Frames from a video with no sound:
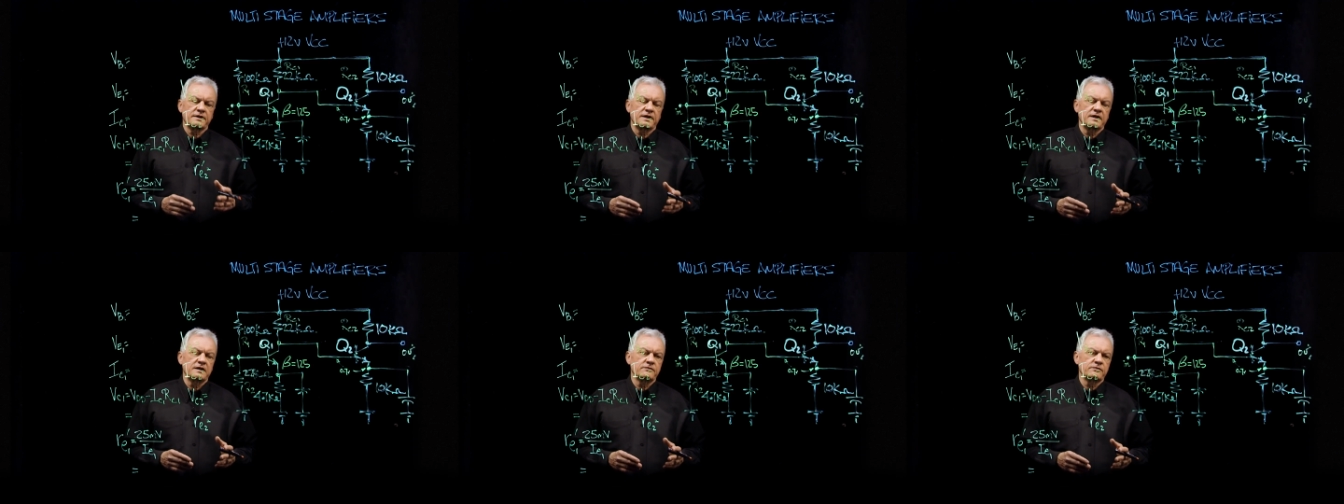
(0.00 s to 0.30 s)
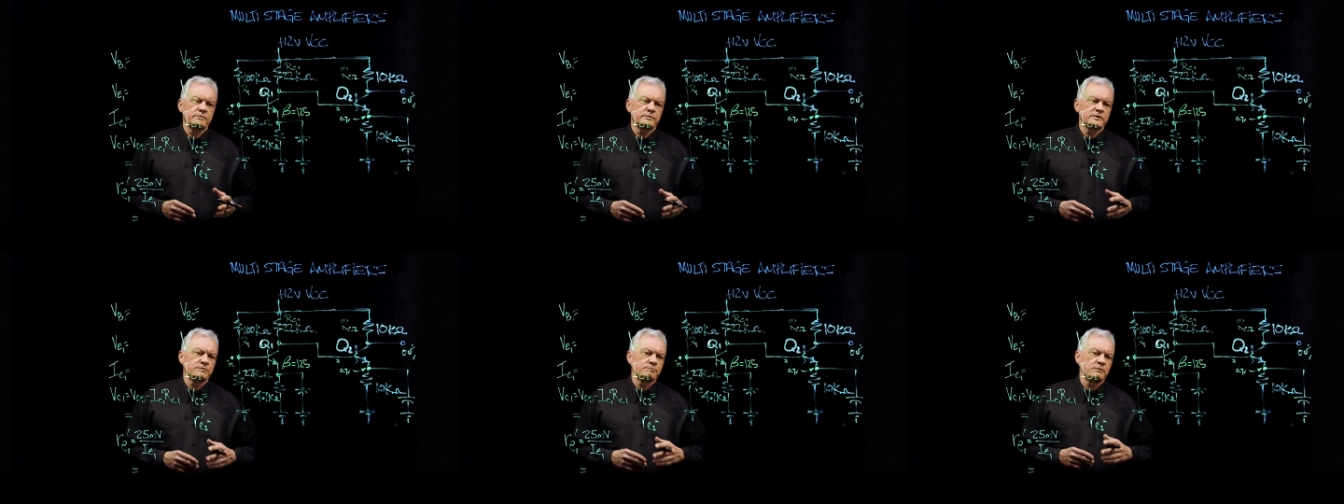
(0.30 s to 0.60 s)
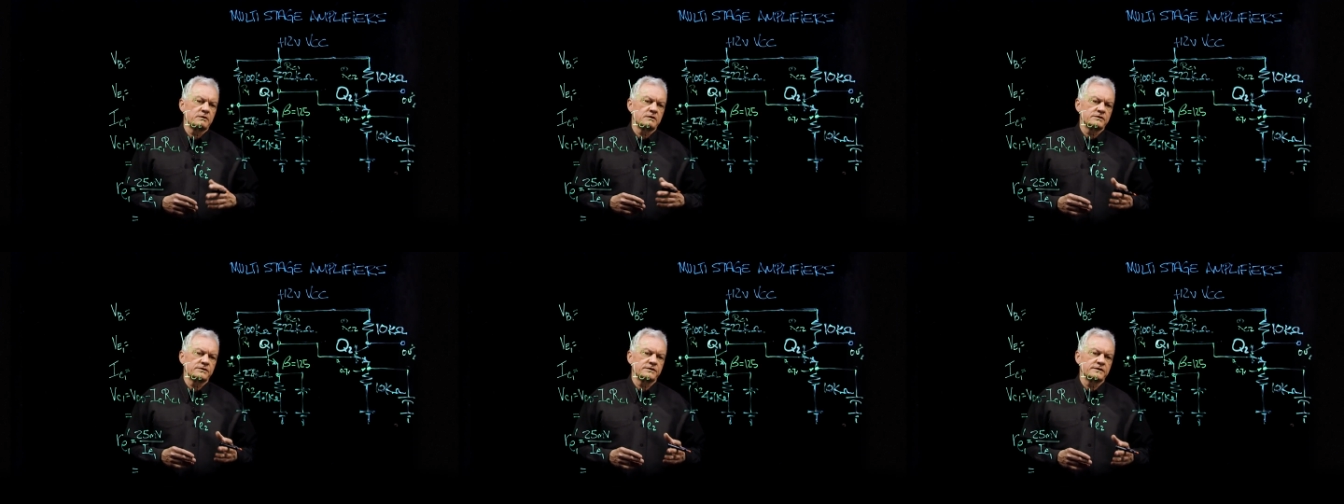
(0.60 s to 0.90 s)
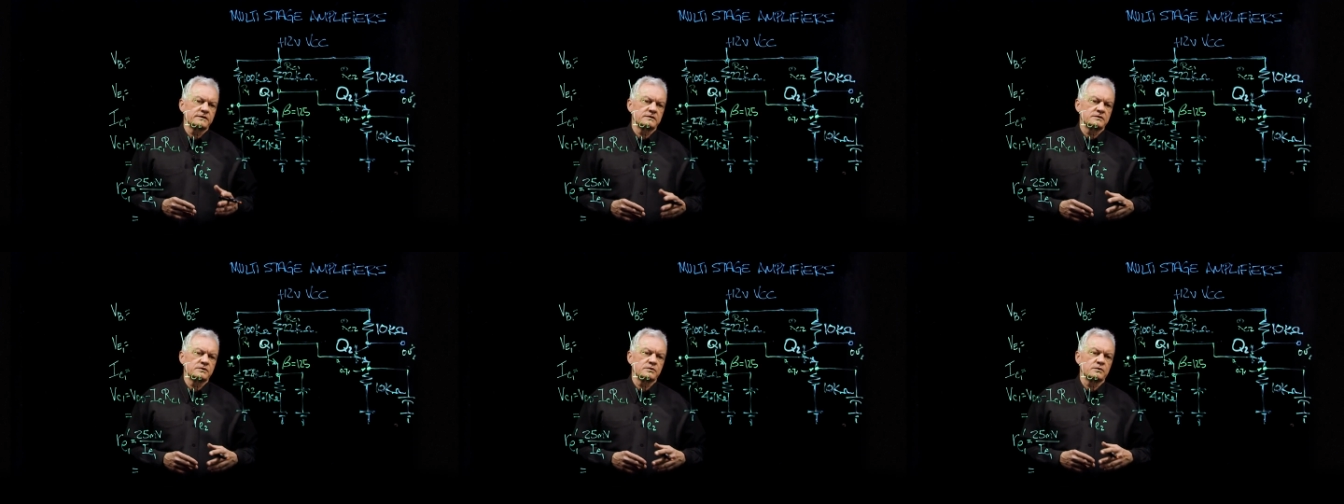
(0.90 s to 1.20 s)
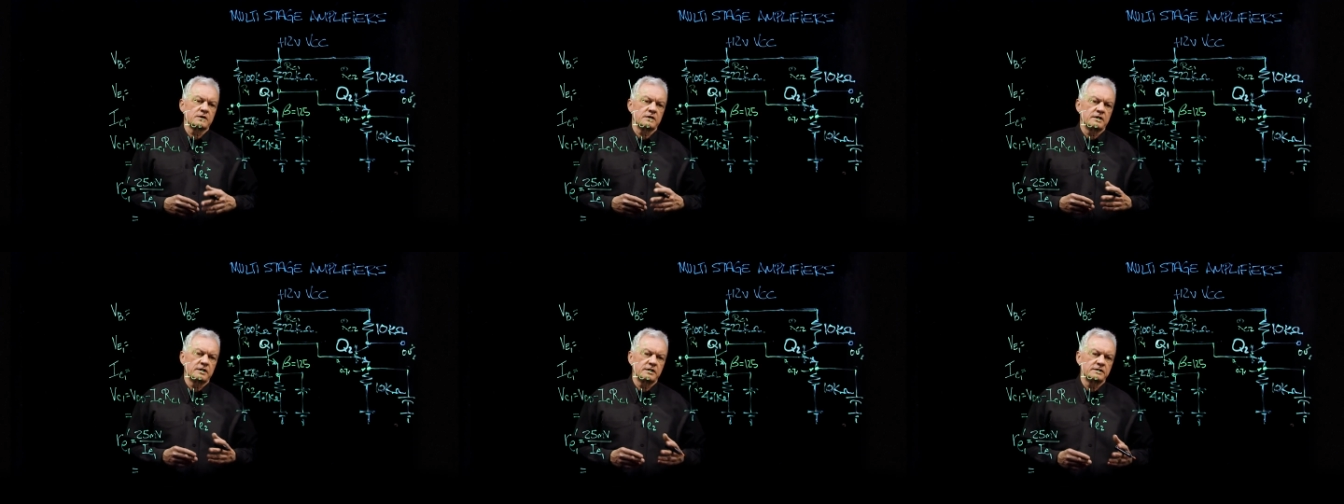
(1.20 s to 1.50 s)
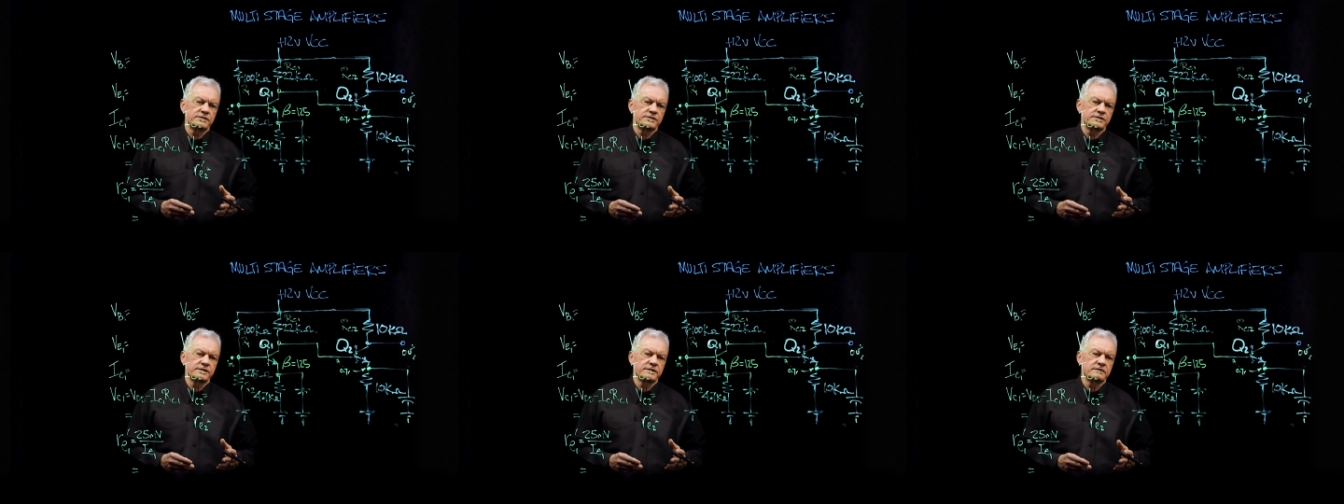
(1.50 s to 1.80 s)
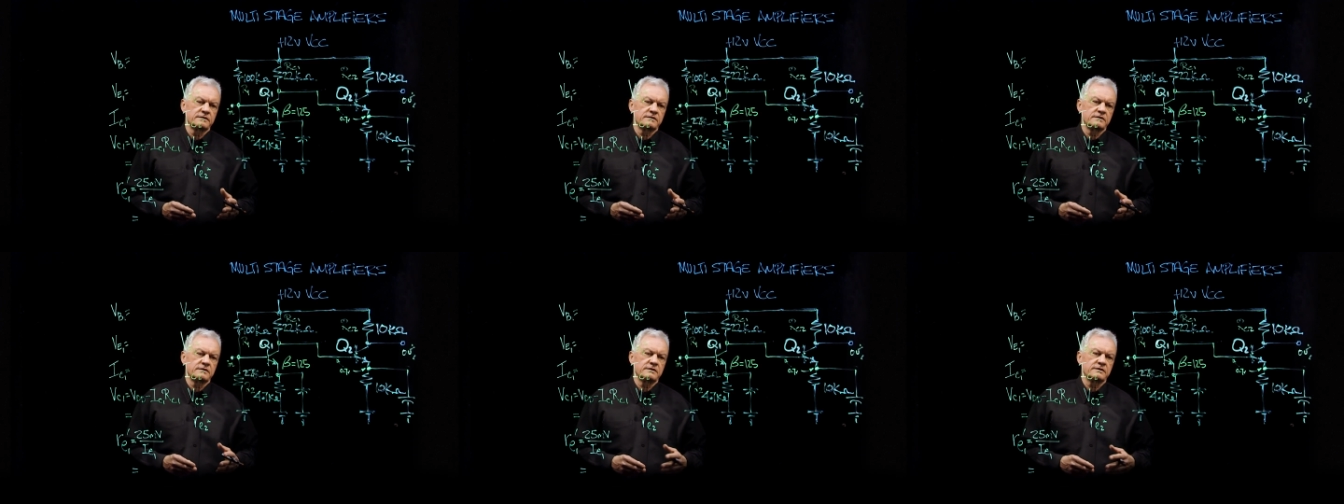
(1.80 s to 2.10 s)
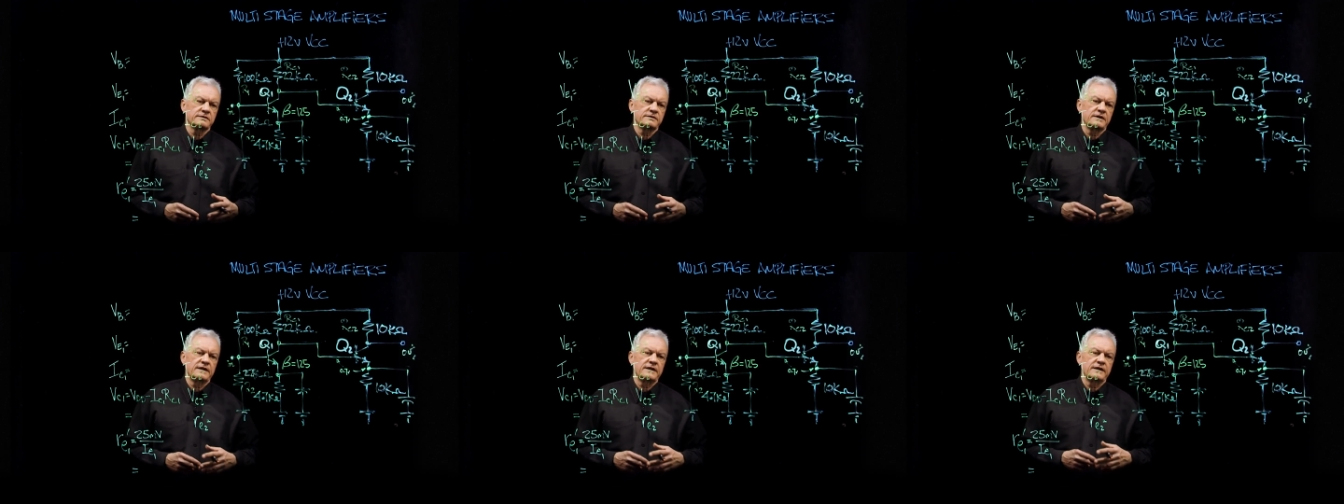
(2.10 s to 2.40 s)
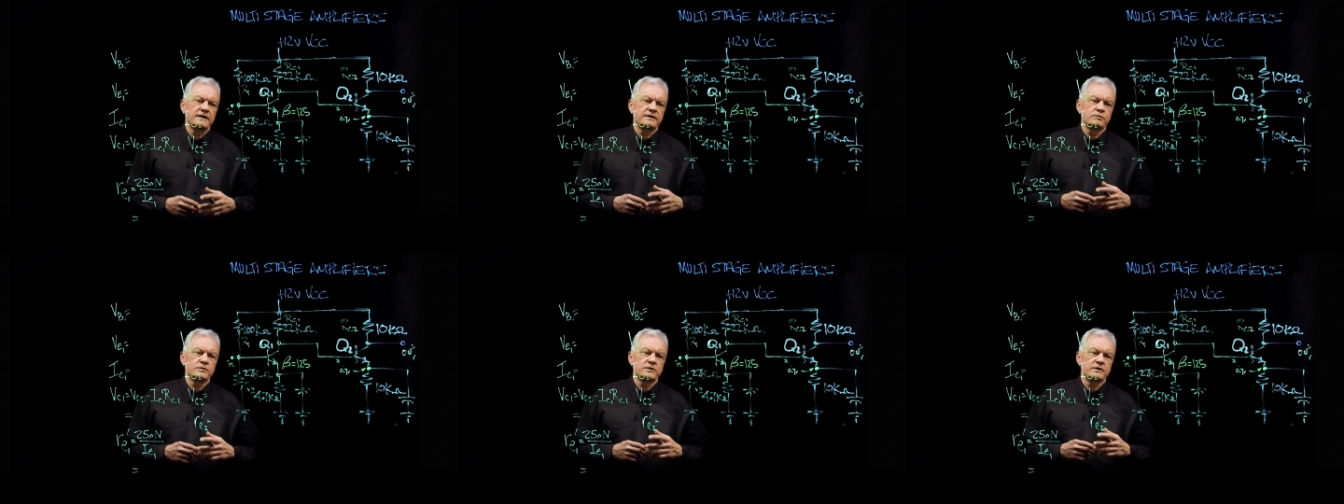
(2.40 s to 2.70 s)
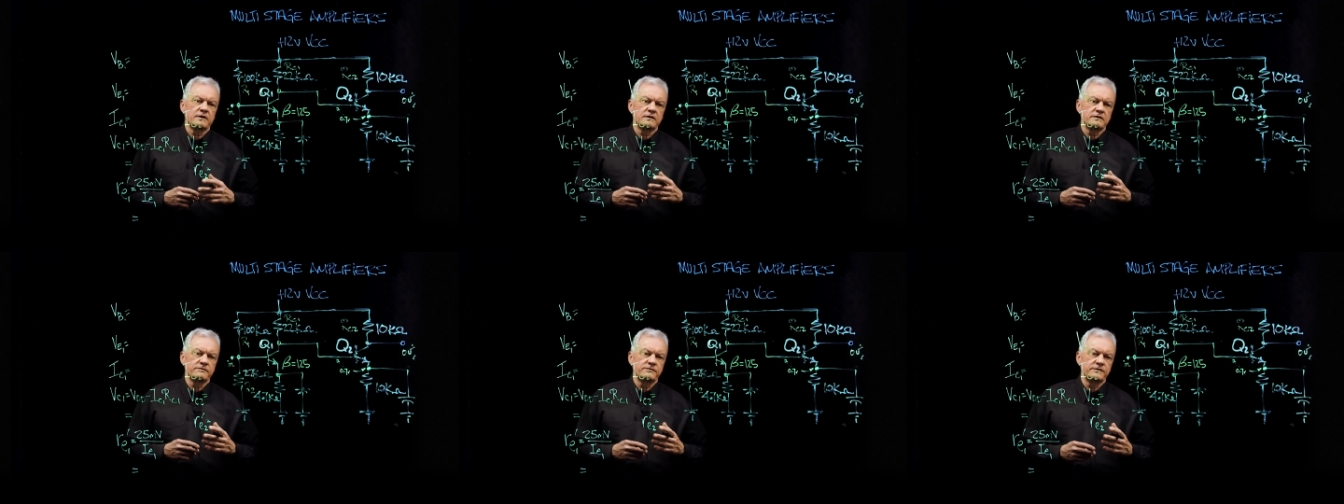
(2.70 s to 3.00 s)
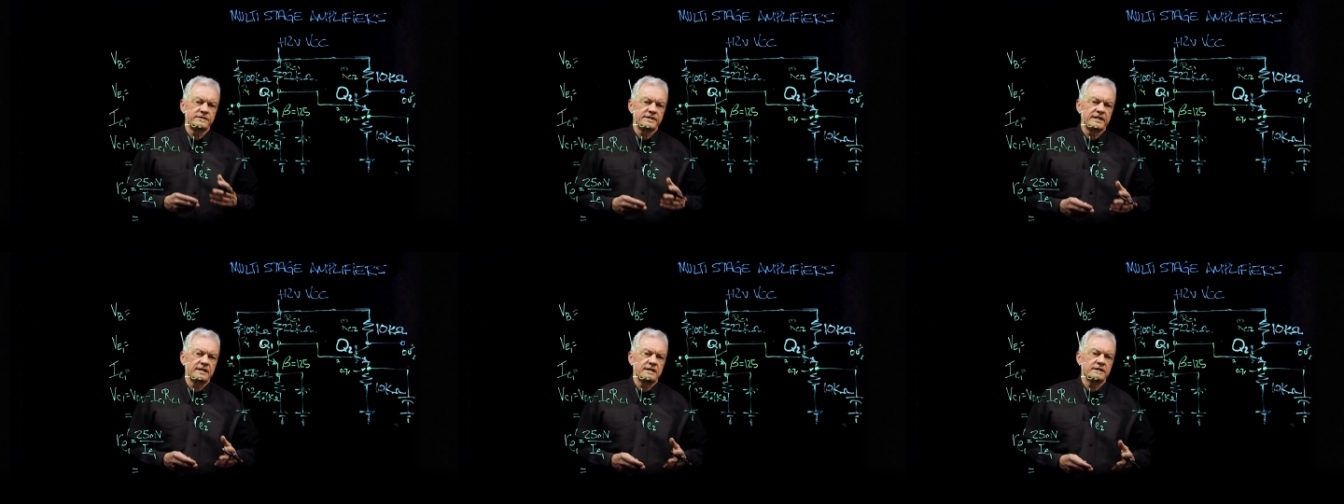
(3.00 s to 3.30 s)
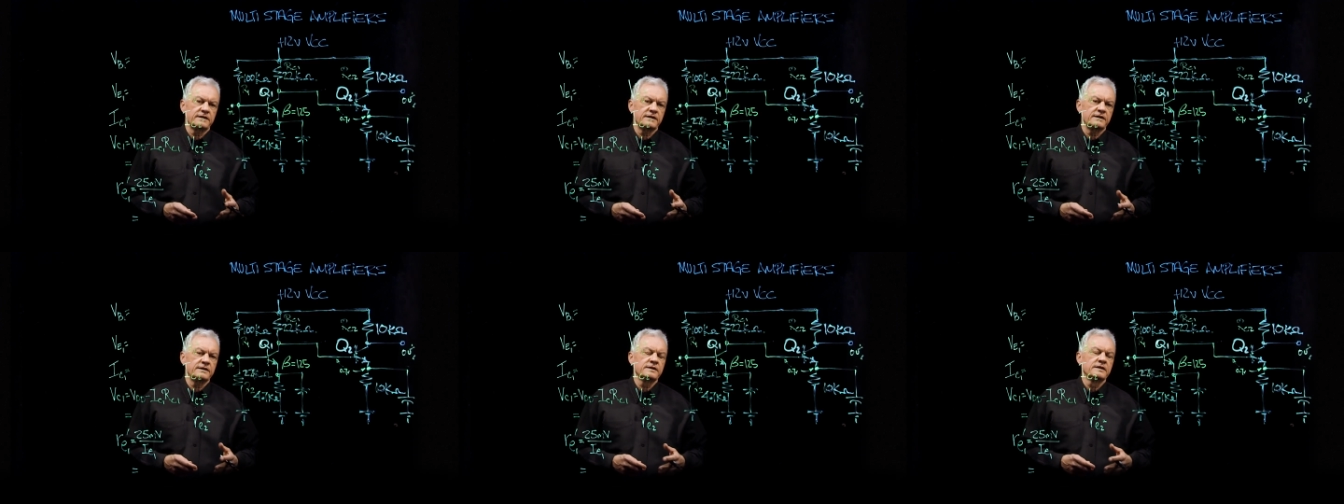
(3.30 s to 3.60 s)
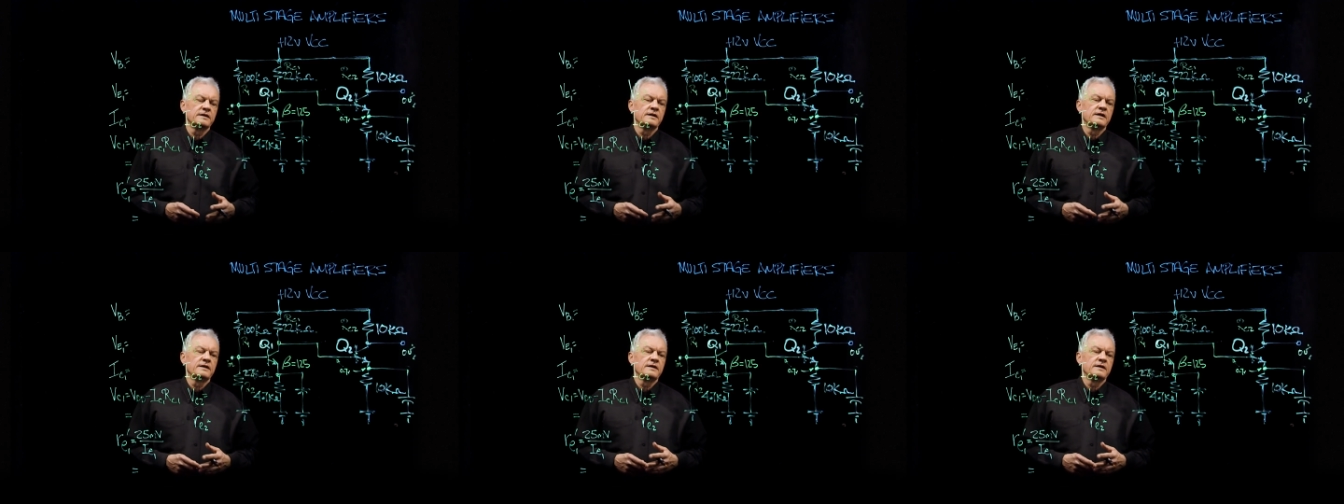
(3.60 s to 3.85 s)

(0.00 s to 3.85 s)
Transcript: gain from a small signal to a large signal and with all the fidelity